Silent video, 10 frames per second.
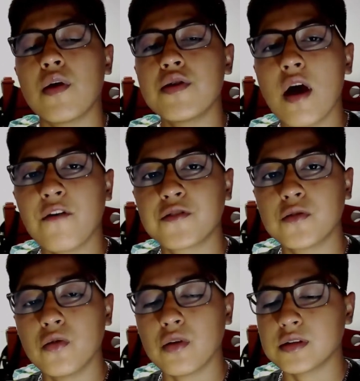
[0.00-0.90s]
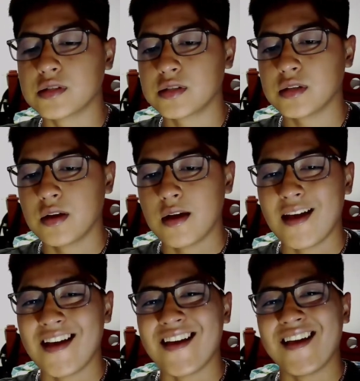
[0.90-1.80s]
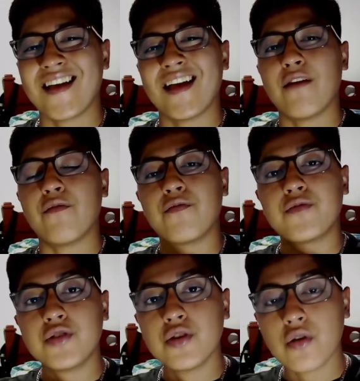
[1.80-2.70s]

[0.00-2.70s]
what you have to do is, if